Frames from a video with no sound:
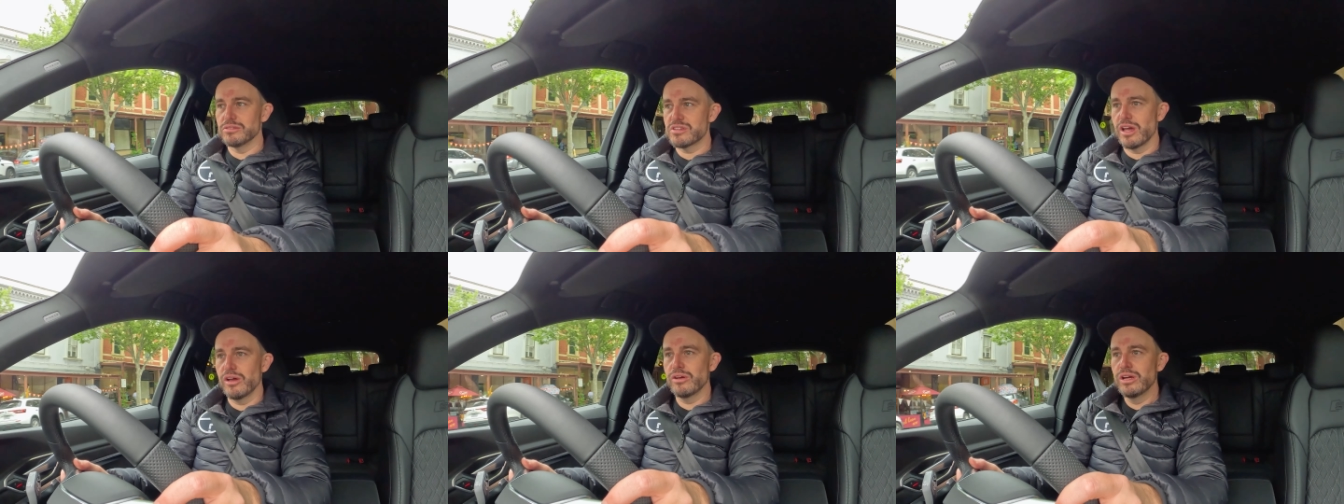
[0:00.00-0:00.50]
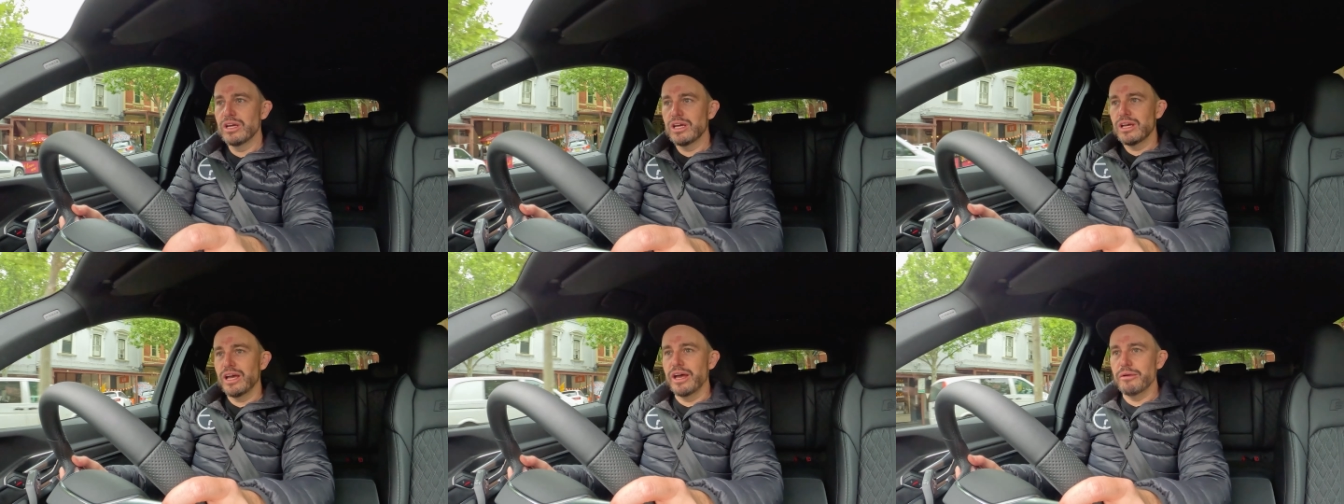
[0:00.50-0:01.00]
So
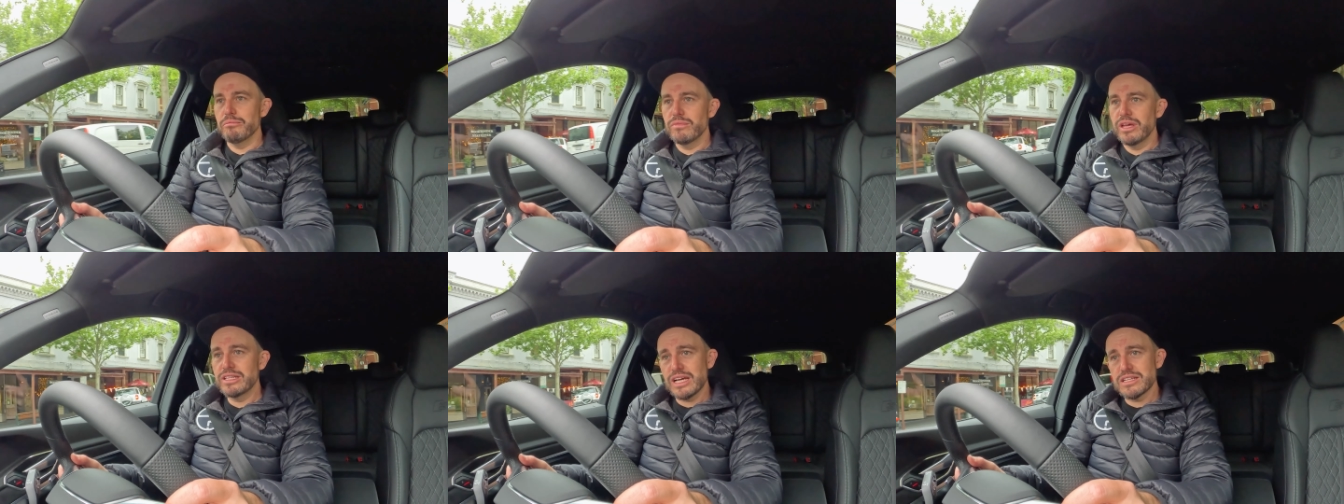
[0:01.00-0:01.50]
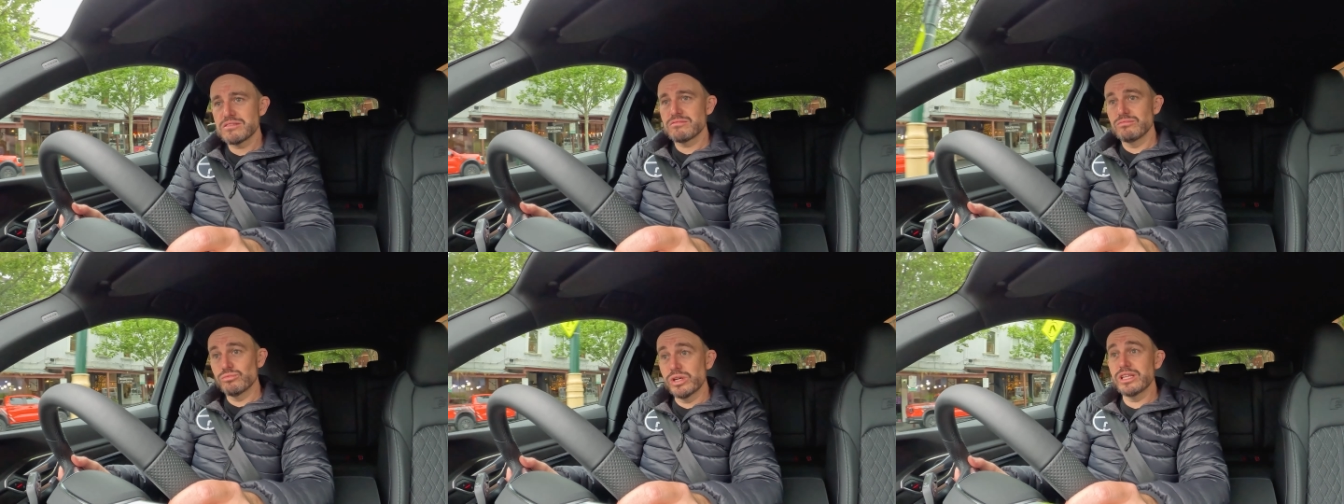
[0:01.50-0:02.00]
um, it does
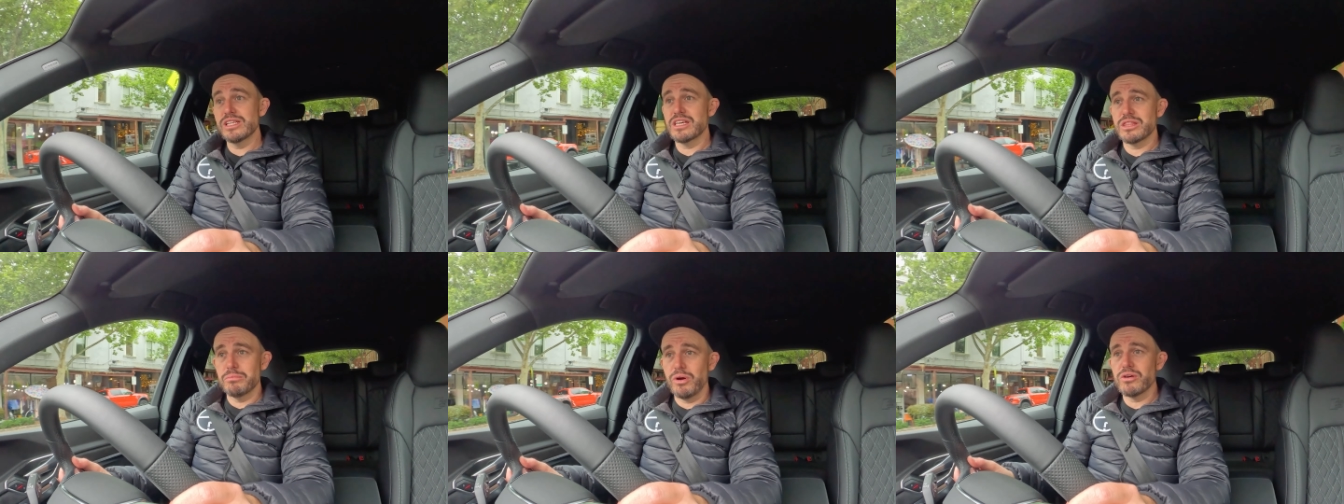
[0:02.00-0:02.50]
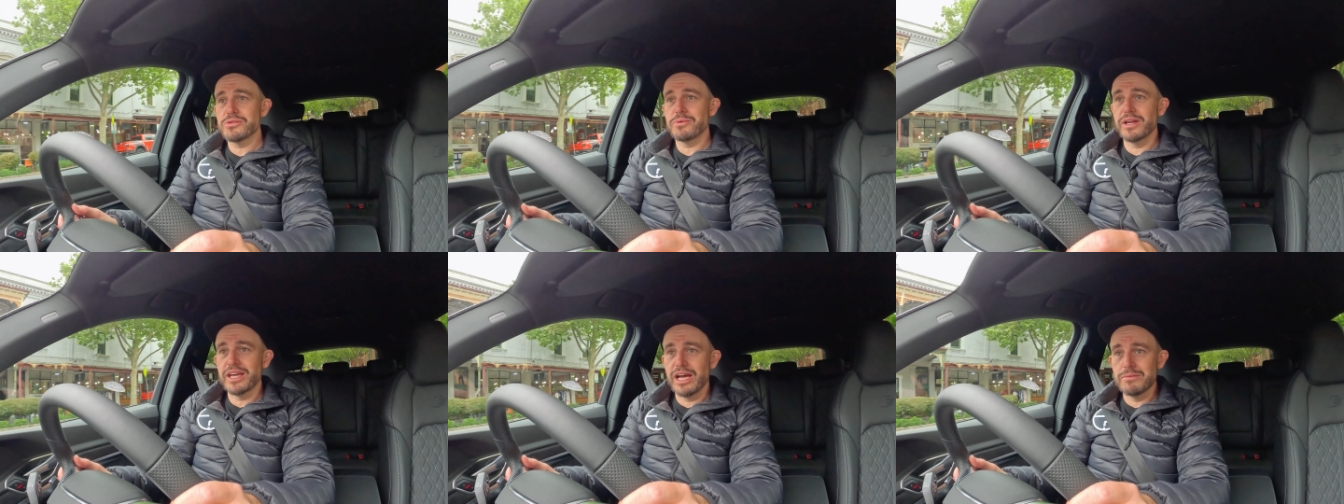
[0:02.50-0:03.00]
really tick the box
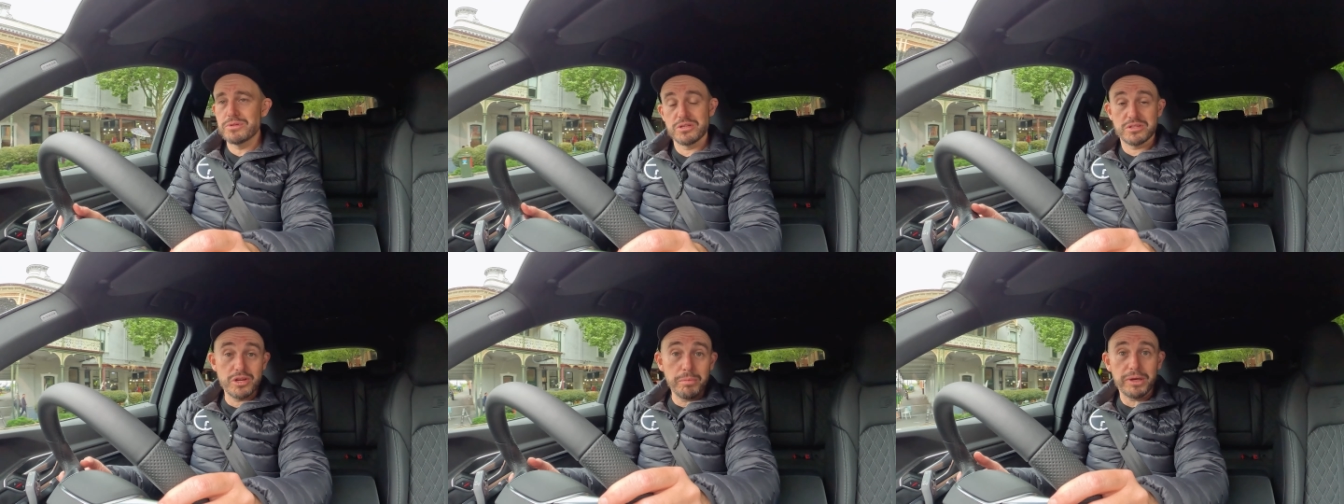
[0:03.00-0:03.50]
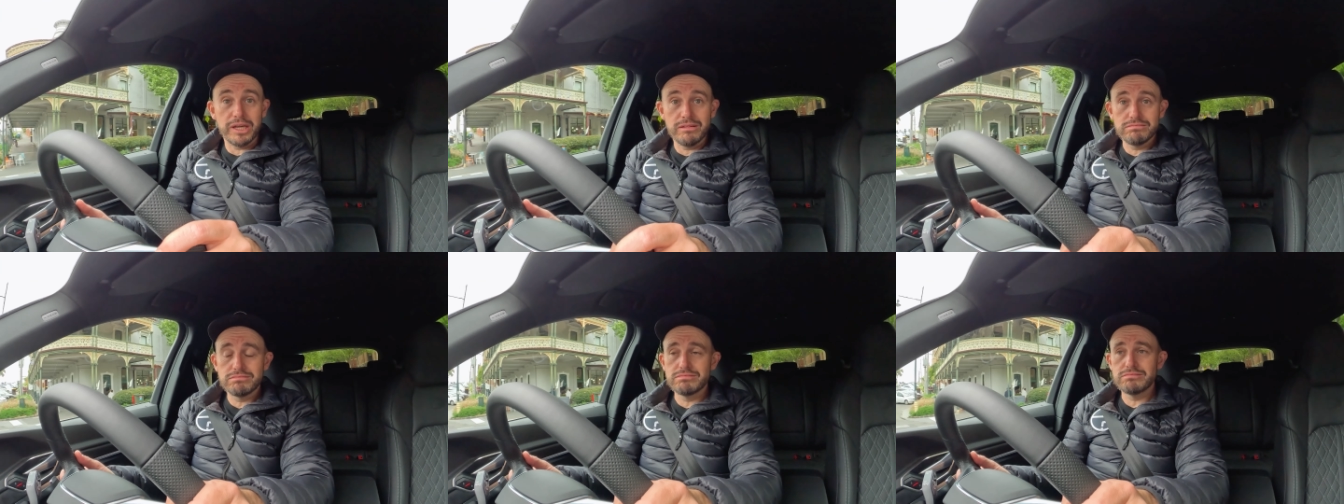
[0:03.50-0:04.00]
when it comes to
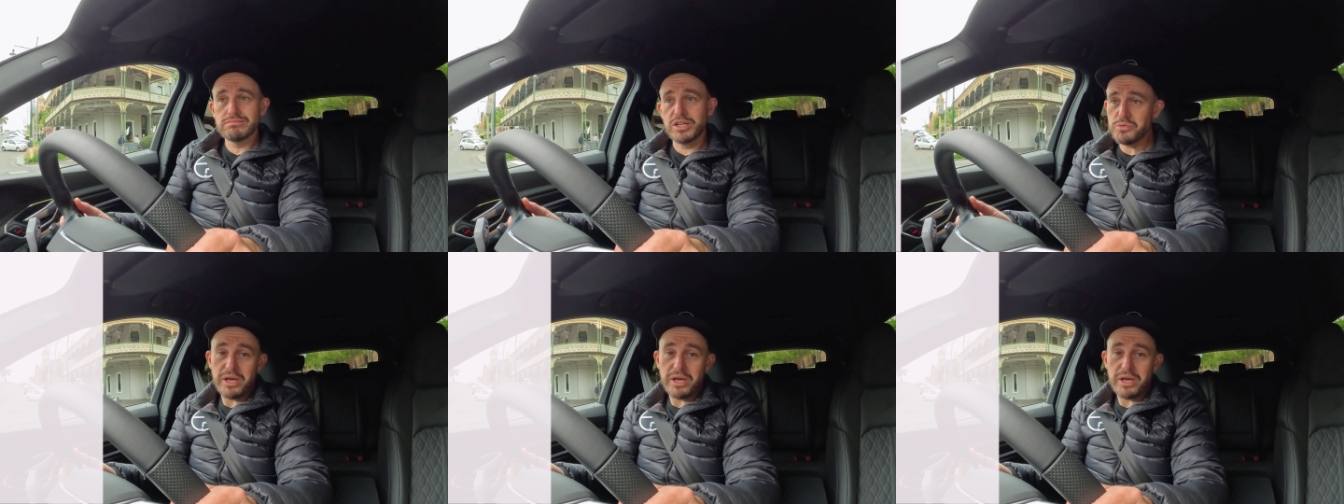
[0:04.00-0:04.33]
stopping as